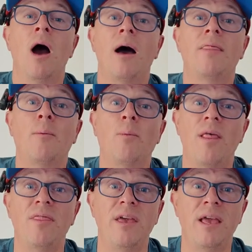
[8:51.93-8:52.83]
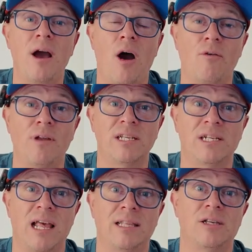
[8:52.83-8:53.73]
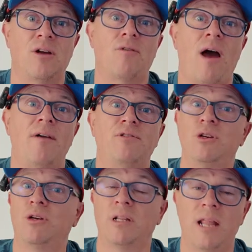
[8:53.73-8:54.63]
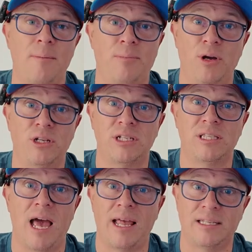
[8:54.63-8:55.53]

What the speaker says: And then when the orange lens arrives, you can then purchase that.